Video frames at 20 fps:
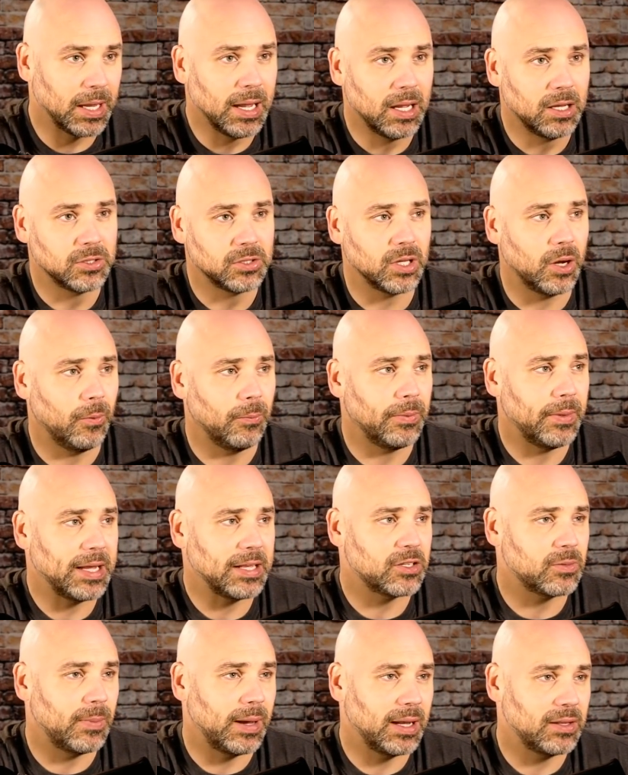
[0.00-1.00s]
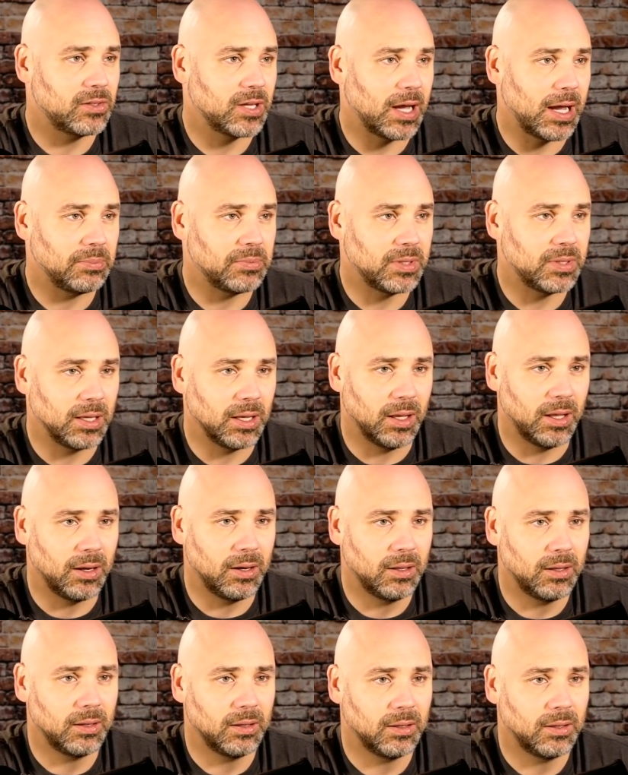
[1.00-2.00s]
So that's my top 10
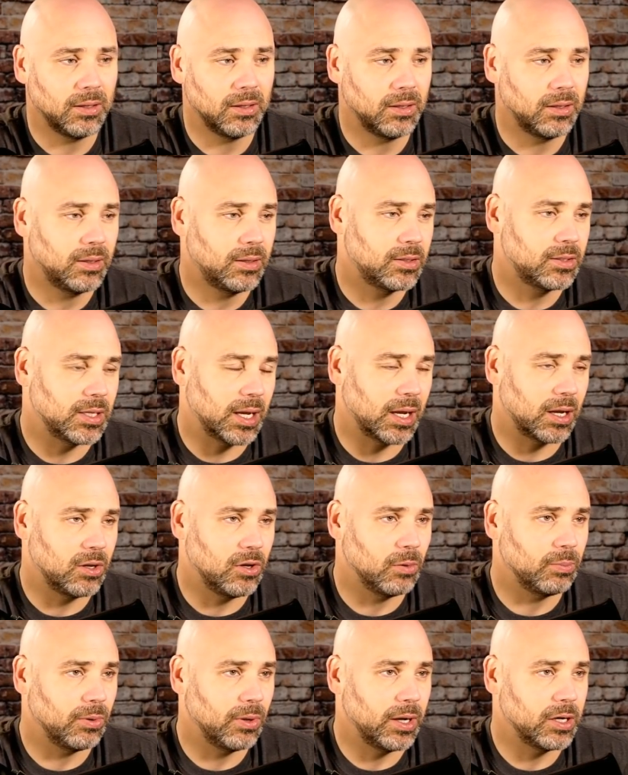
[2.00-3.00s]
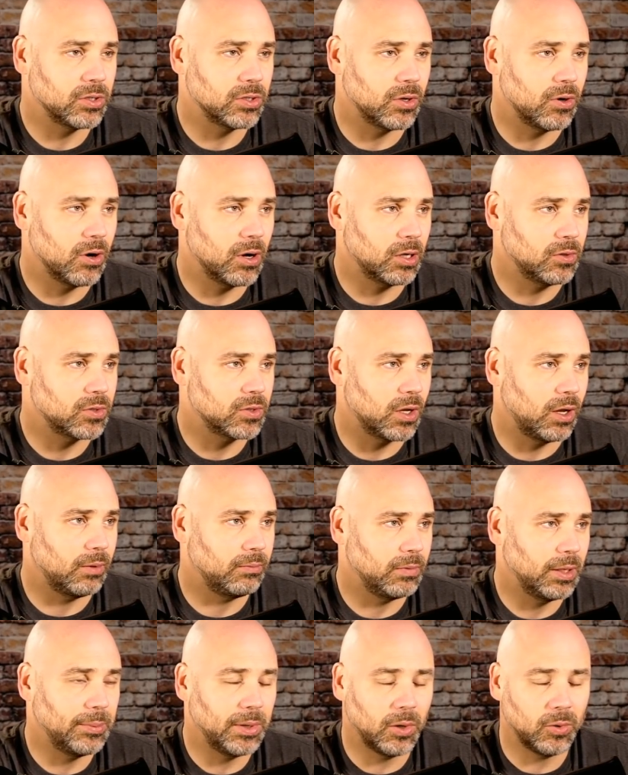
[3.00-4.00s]
second-year players at Arkansas.
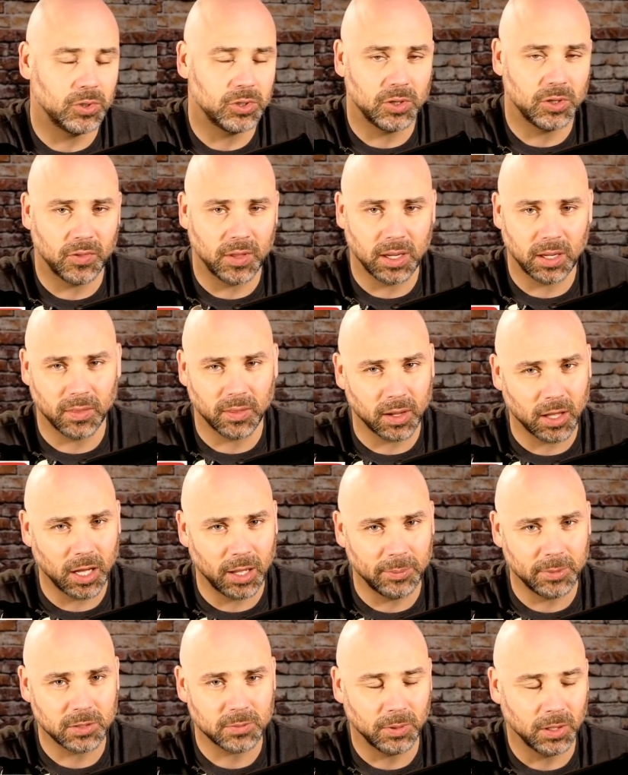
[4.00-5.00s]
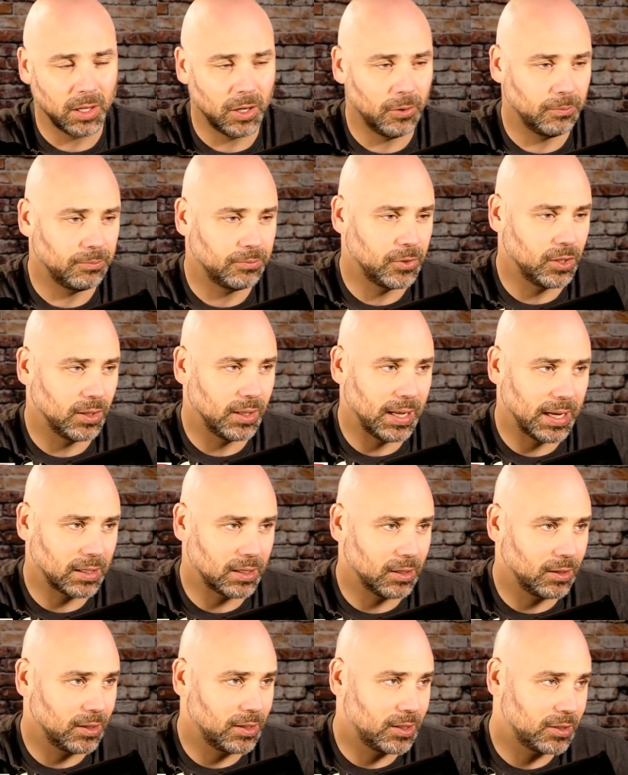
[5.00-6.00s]
Let me know what you think in the comments below. Do you like the
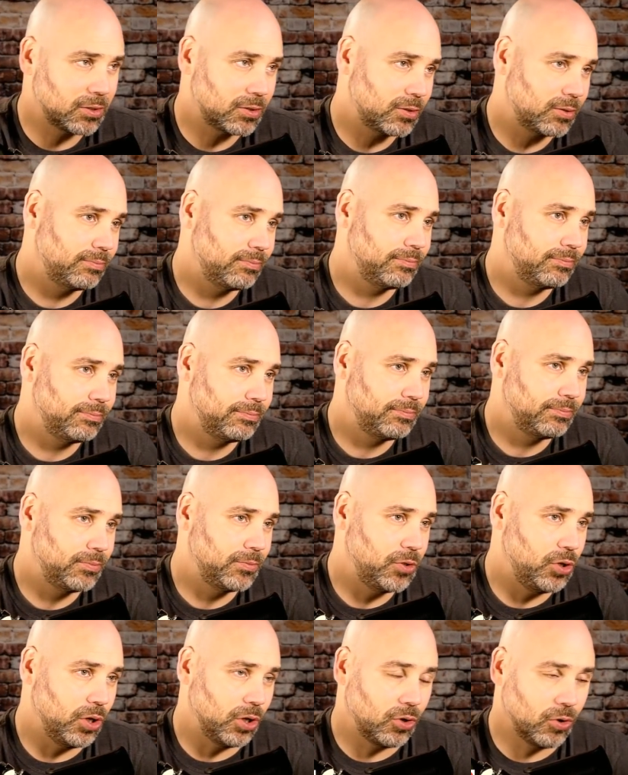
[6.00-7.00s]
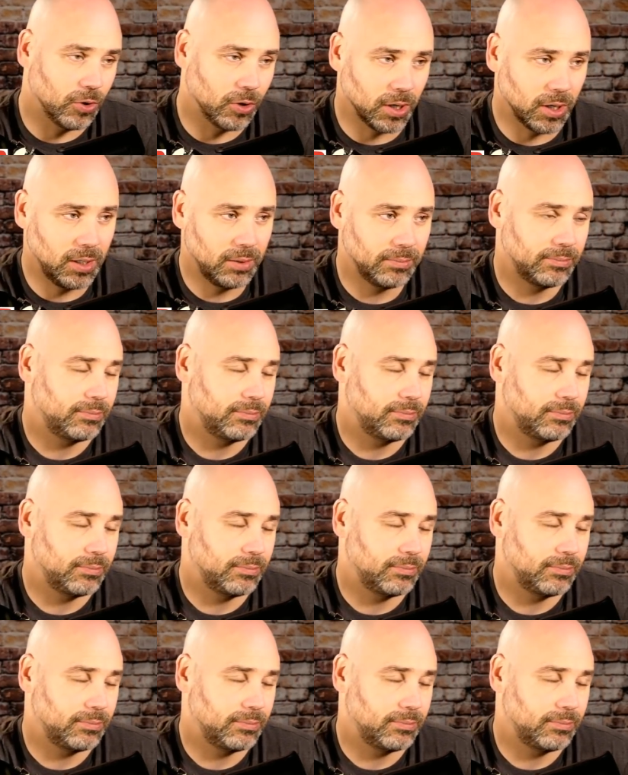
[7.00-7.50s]
list? Do you agree?